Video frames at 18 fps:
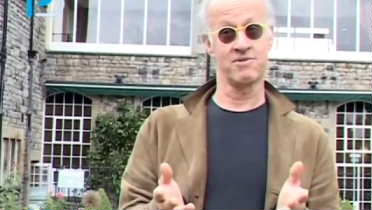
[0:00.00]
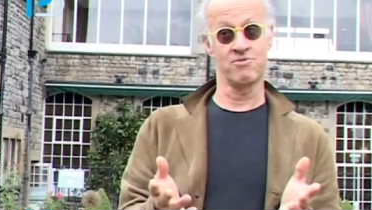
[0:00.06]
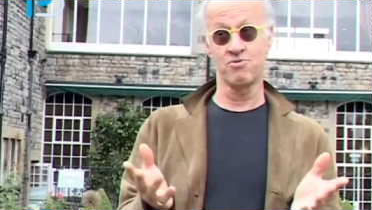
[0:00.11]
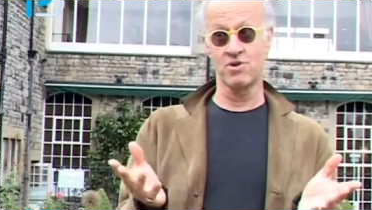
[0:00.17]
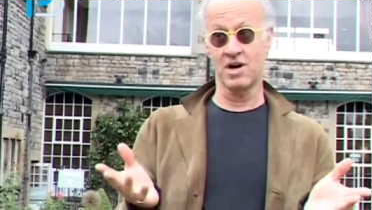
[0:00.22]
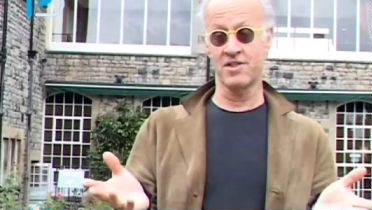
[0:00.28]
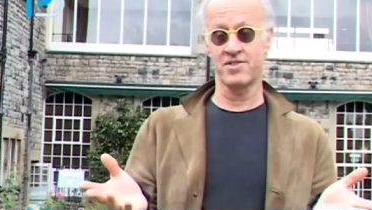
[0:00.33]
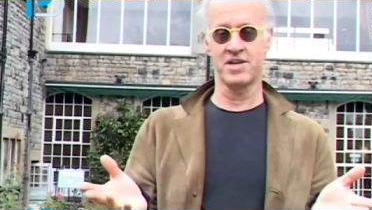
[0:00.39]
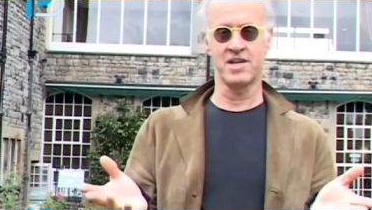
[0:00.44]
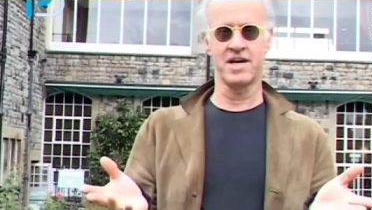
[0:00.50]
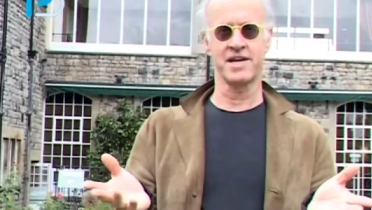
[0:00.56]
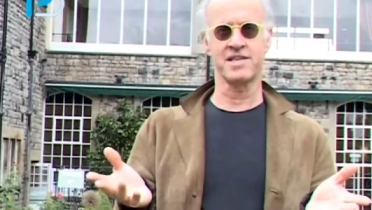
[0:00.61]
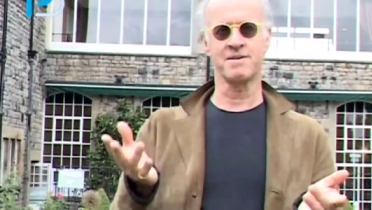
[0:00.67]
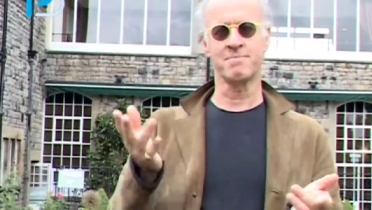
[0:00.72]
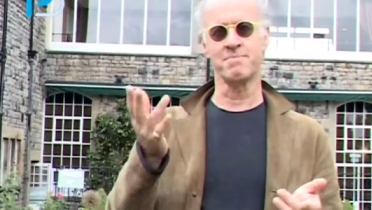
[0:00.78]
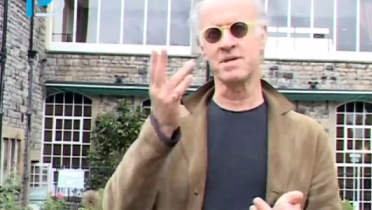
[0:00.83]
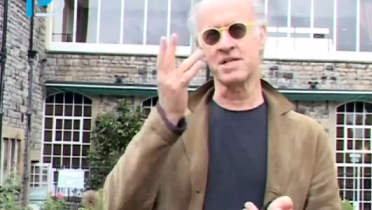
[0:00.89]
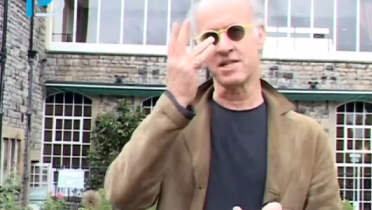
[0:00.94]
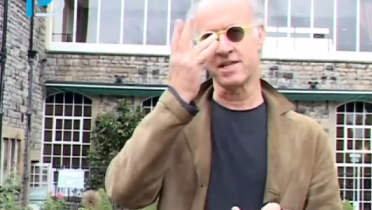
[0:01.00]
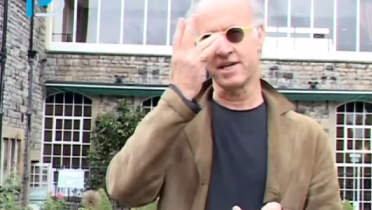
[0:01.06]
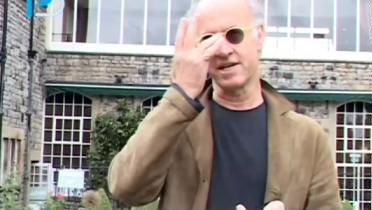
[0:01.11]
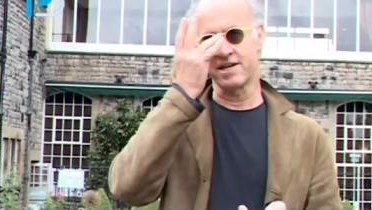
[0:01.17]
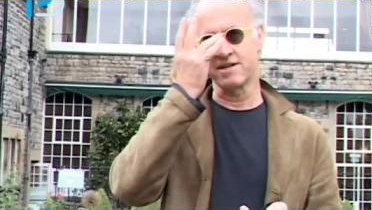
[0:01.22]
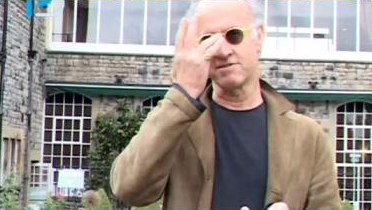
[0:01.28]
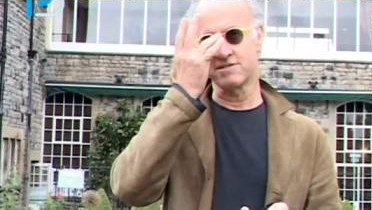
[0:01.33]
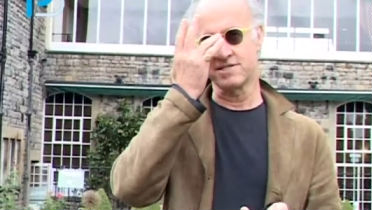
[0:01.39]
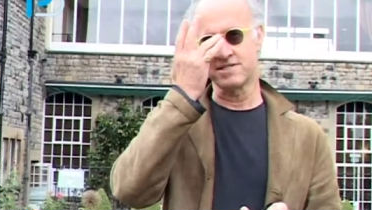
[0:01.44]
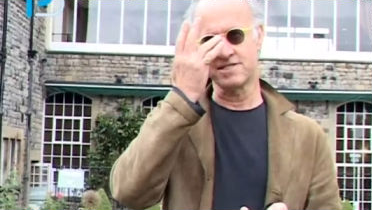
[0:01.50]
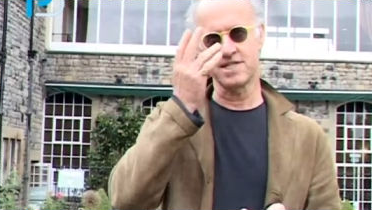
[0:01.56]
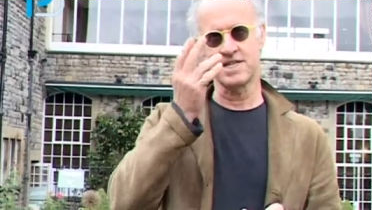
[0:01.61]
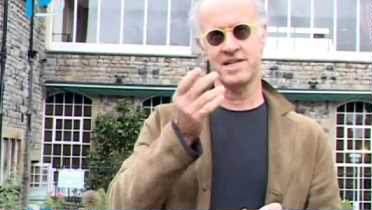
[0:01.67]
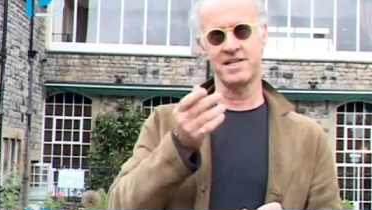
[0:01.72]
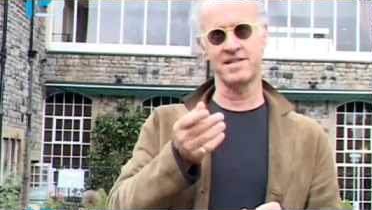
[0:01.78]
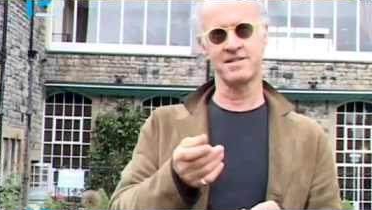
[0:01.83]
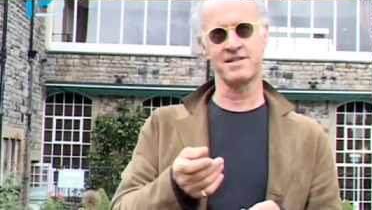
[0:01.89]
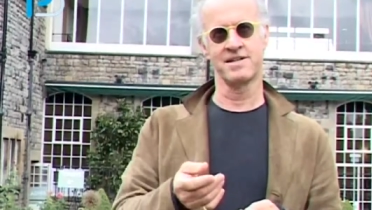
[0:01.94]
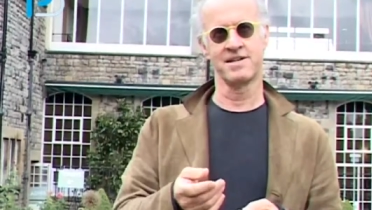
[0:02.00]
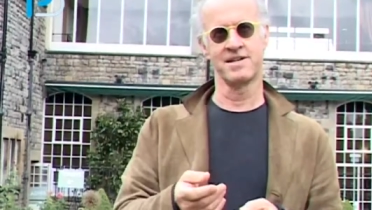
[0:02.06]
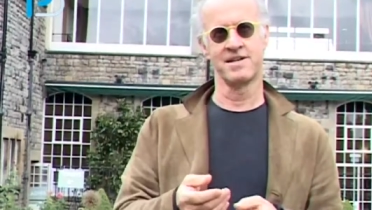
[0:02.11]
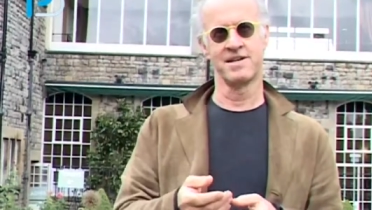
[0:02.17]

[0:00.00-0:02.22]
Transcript: rather like the mill here, has seen